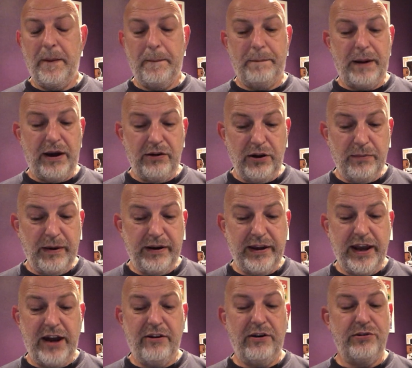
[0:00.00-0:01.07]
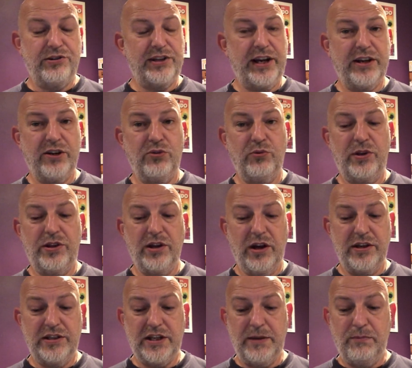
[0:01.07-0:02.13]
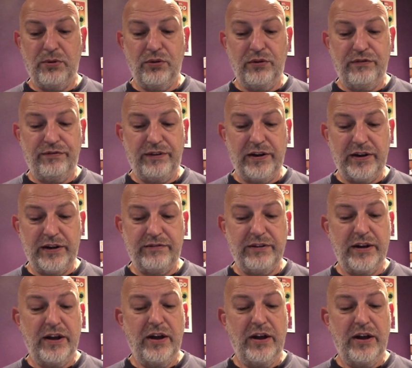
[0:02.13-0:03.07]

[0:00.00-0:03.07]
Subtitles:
Paolo Banchero second with 19.5.